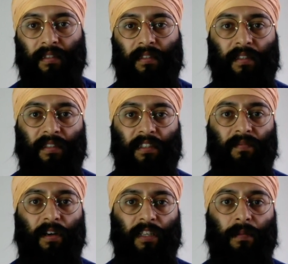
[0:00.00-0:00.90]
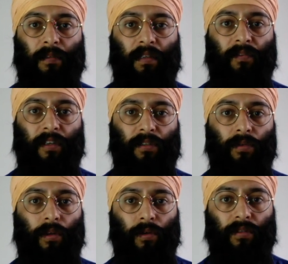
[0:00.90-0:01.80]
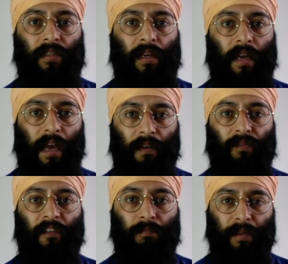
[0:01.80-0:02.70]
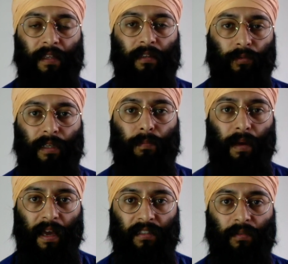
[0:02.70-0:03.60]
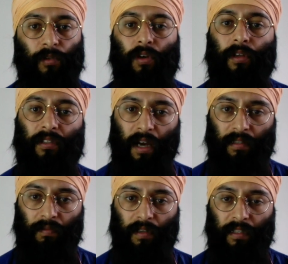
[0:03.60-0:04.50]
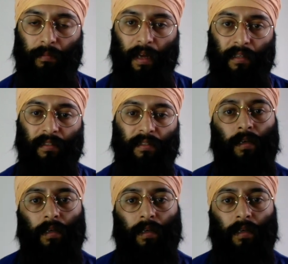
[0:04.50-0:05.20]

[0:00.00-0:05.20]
So this is very specific to those FFP3 masks, which are the tighter fitting masks.